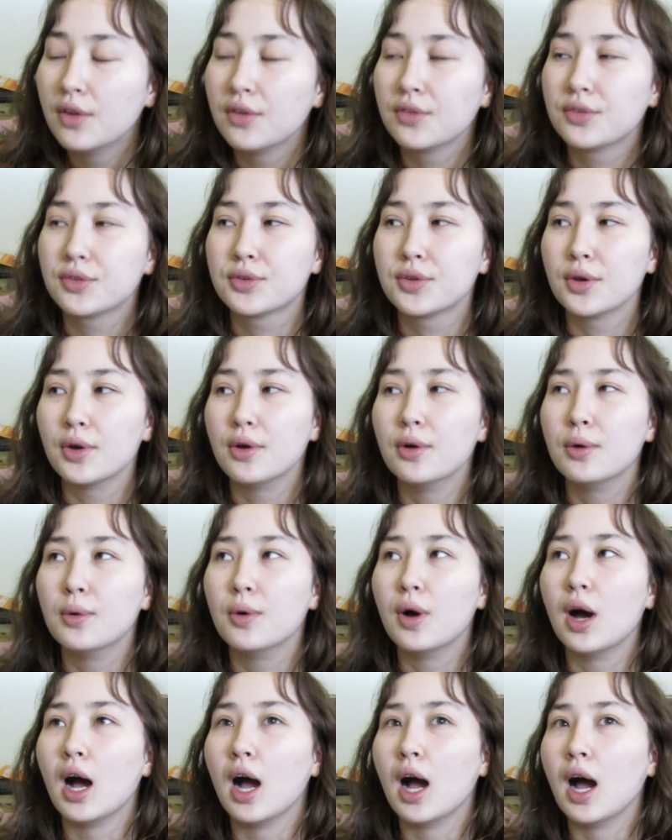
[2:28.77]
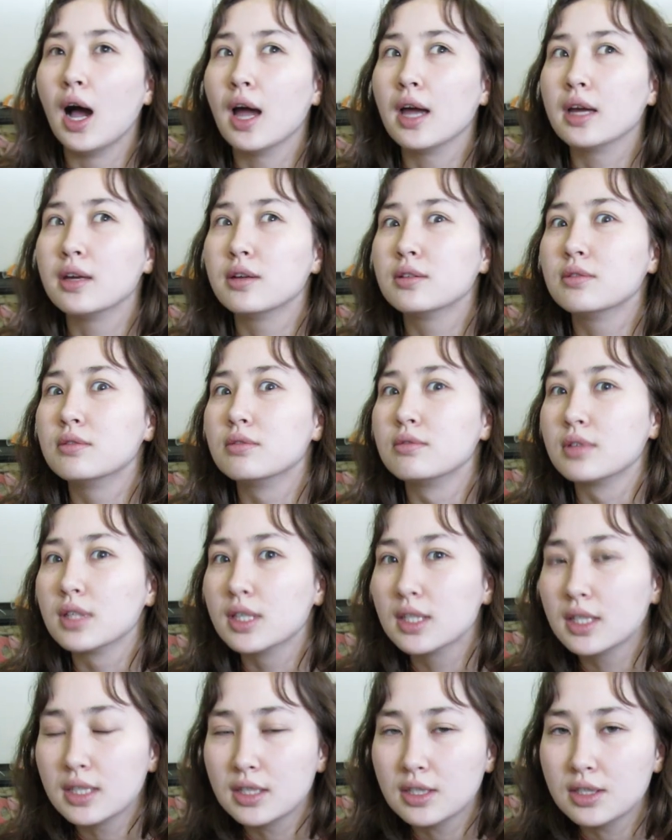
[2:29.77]
So I
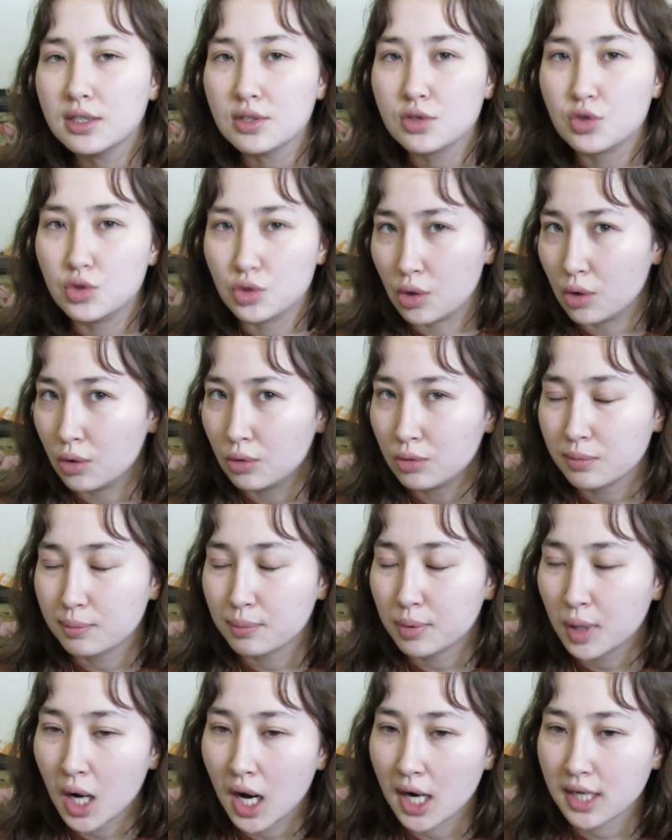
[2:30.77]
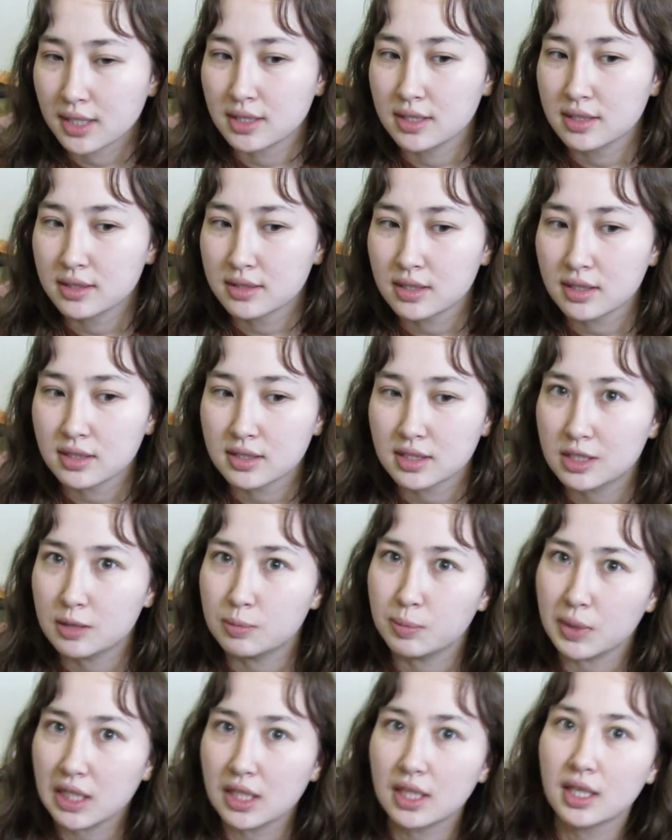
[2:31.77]
really don't practice
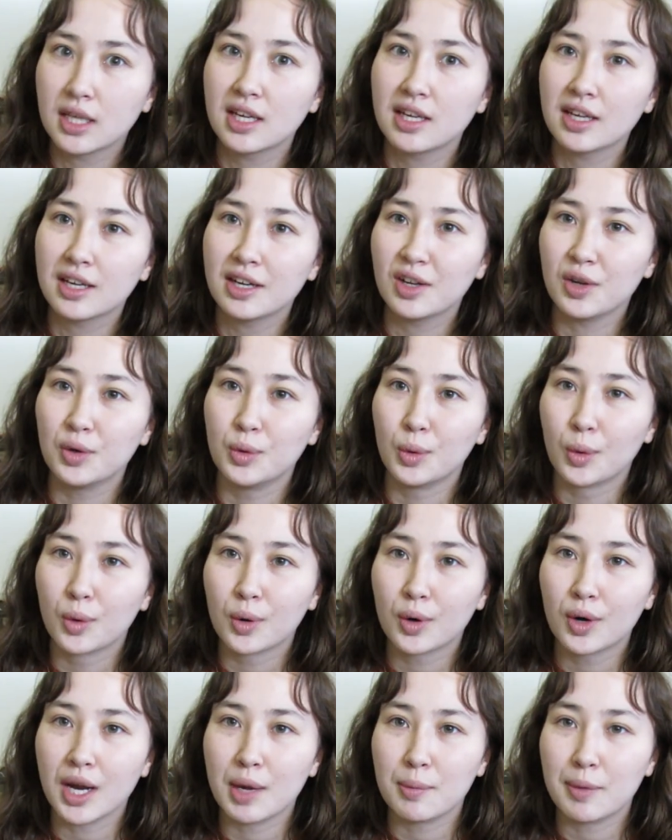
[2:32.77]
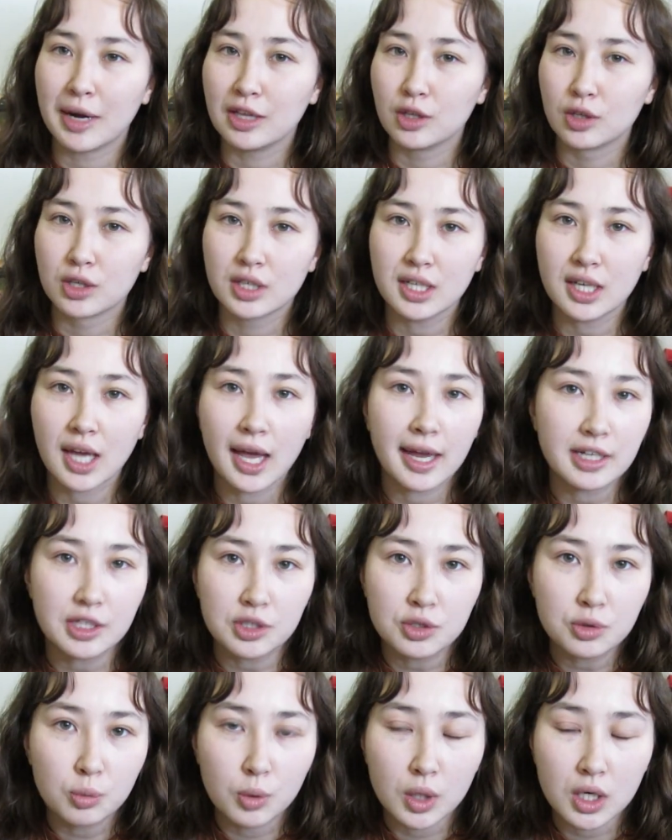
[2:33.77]
speaking, nor am I learning any
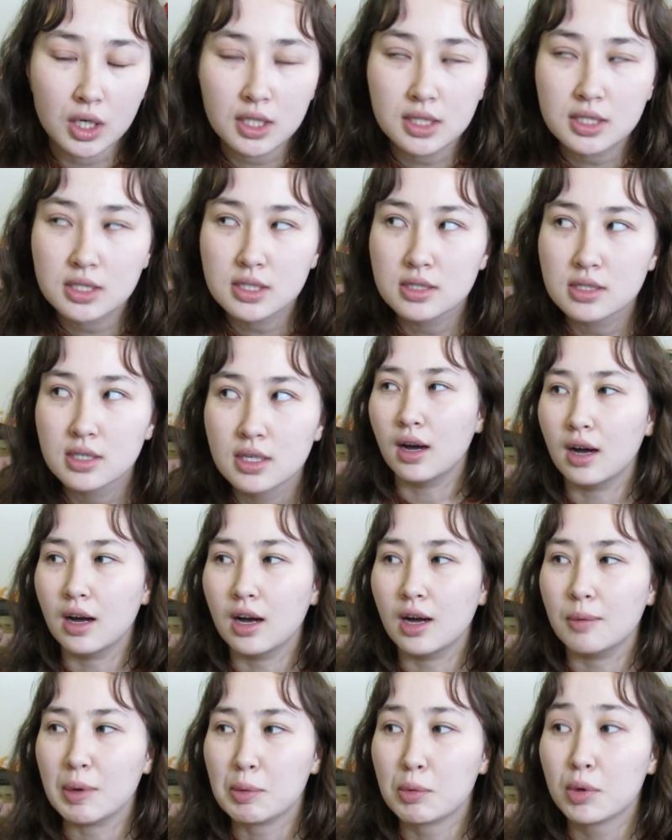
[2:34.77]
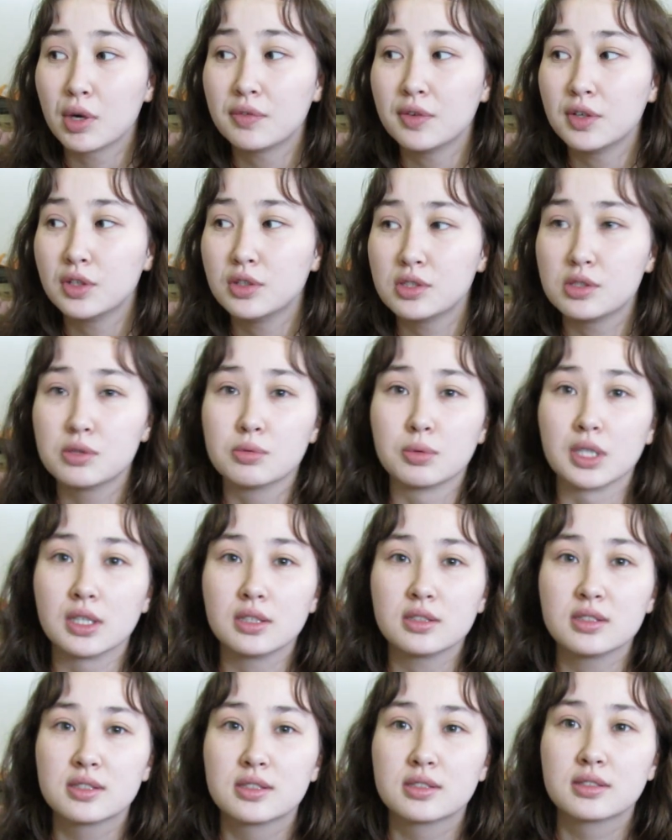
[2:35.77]
new words. My boyfriend uses
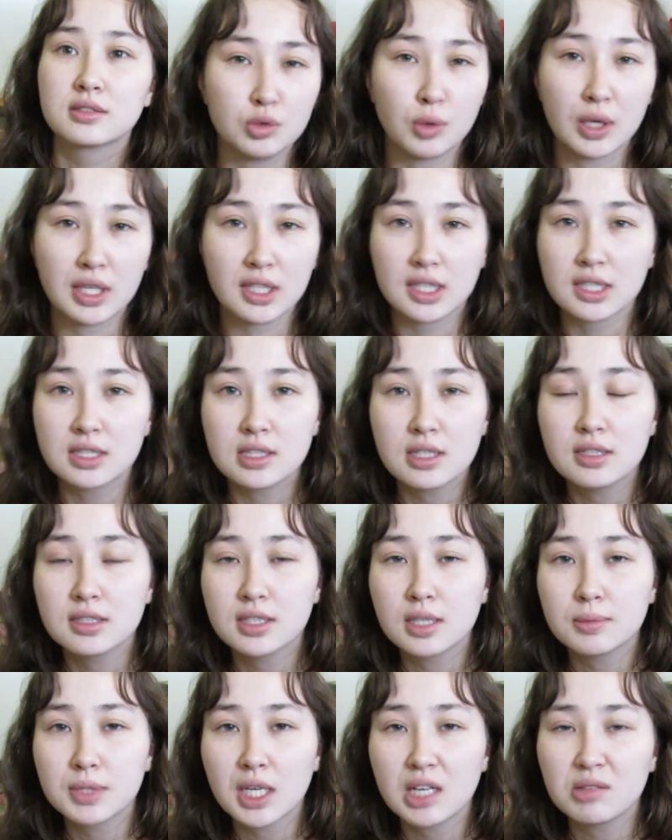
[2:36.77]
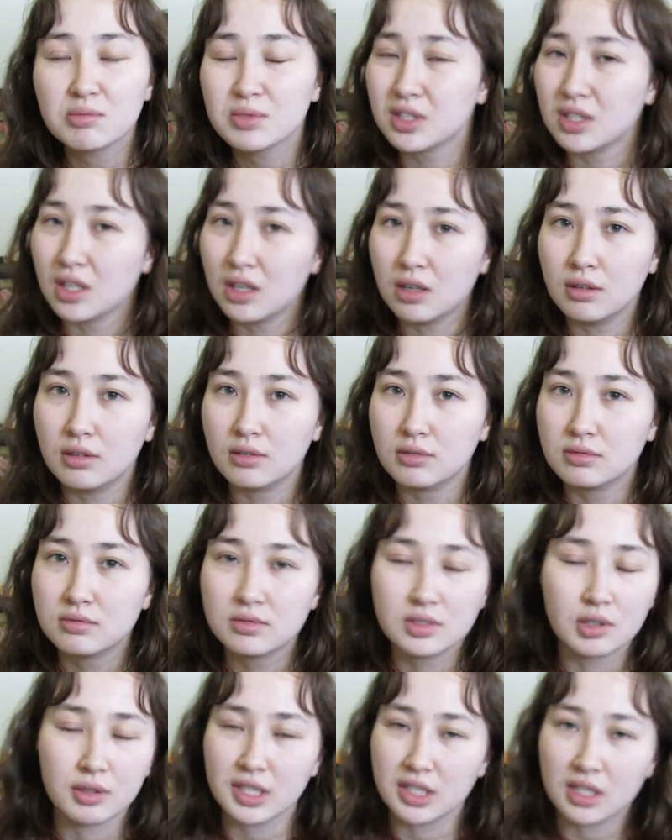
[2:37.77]
words. Do I listen sometimes? No.
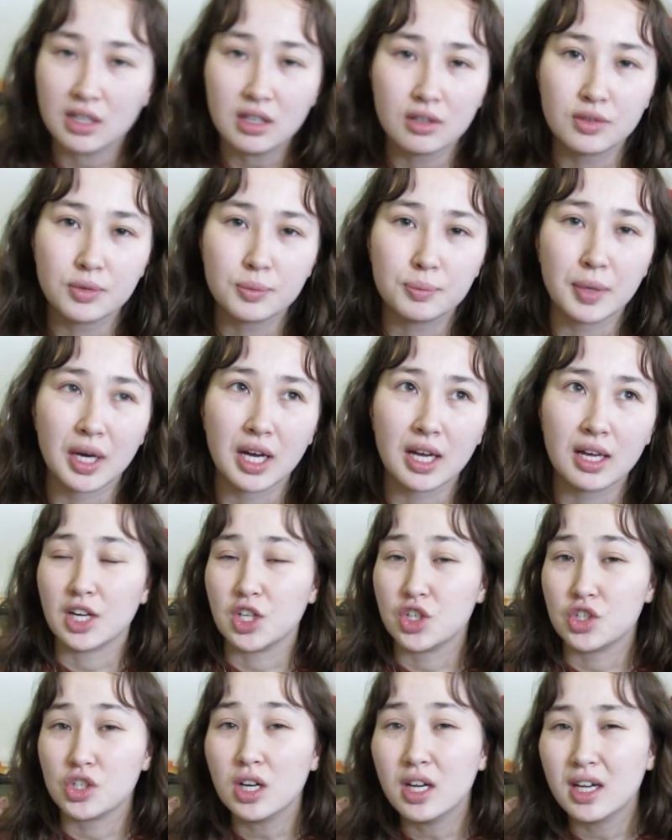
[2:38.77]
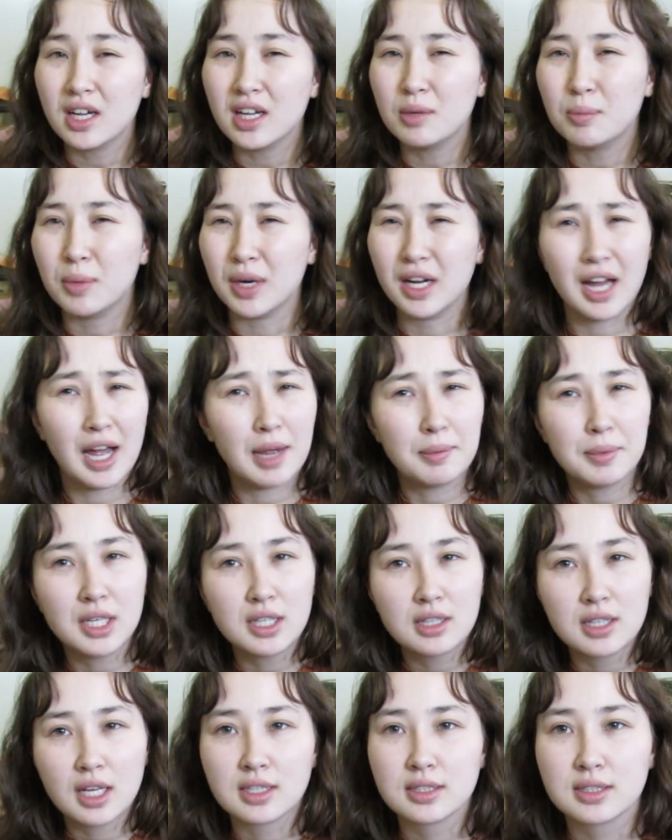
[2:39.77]
No, I don't. But I should, but I
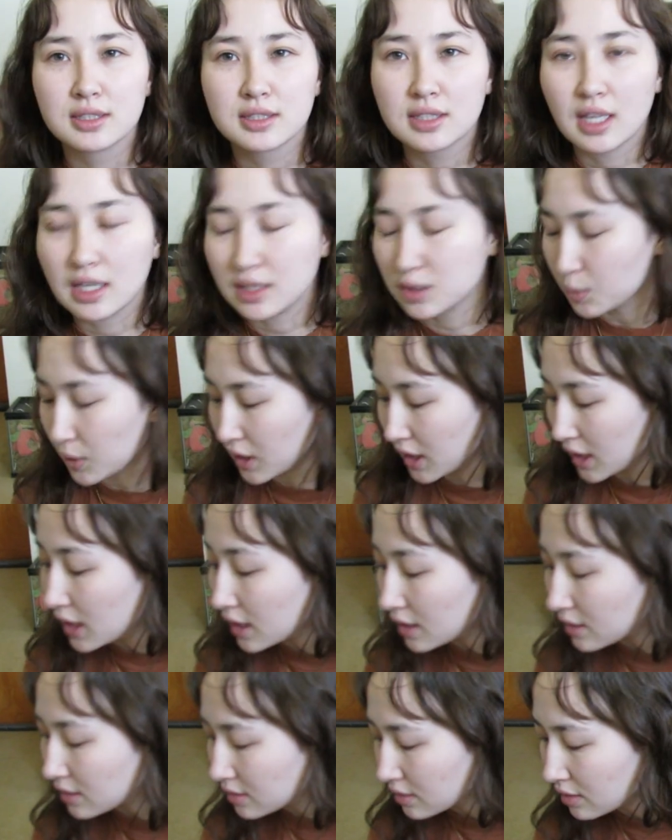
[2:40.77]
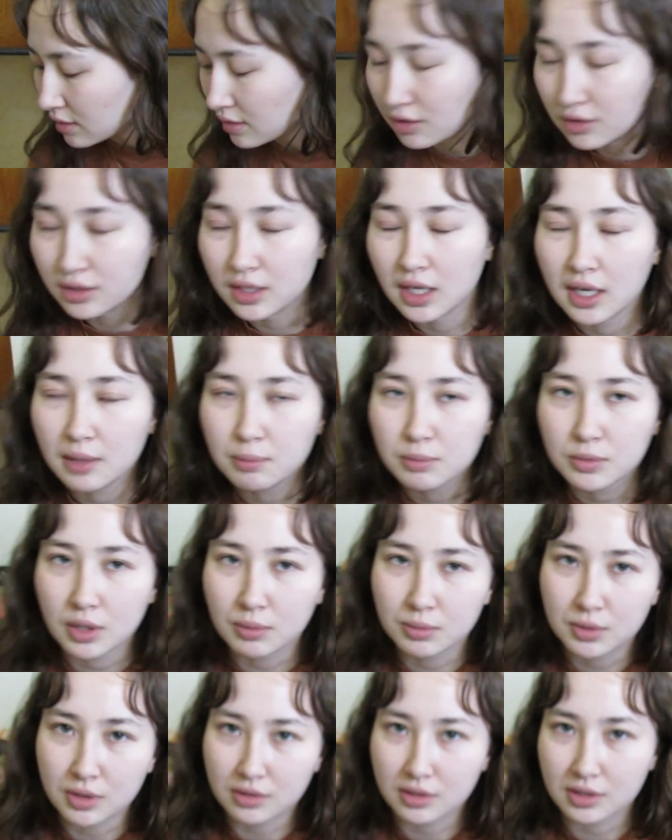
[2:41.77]
mean, that's what it is. Hold on,
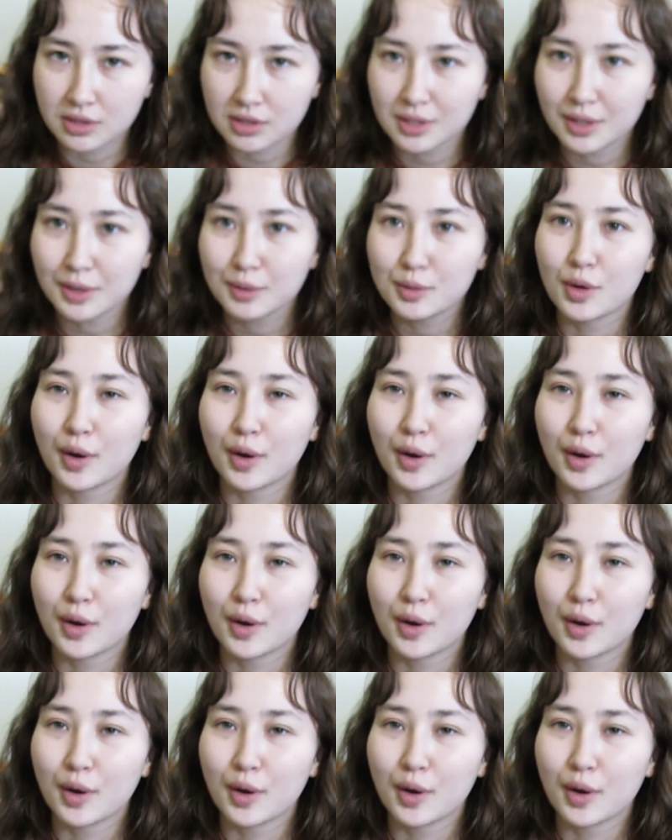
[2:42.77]
I'm so thirsty.